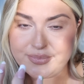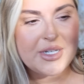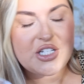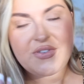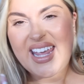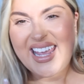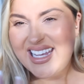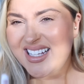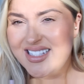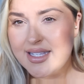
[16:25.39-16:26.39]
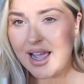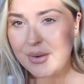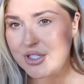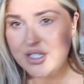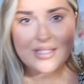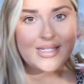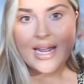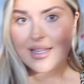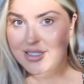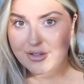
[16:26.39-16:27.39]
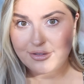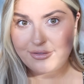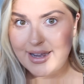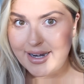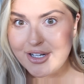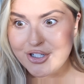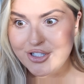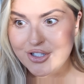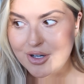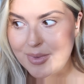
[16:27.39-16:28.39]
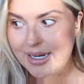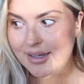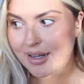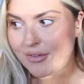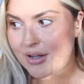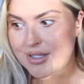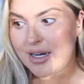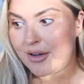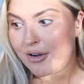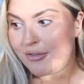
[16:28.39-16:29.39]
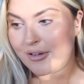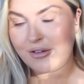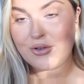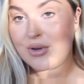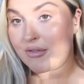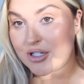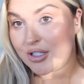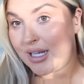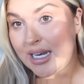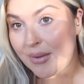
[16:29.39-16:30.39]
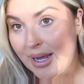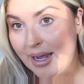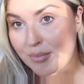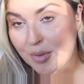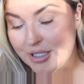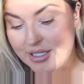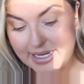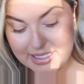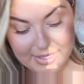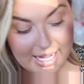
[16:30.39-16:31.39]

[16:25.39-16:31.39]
But just for ease, I would just take a different foundation, do you know what I mean? Like, if I was gonna go for a full coverage look anyway, I'd probably just take something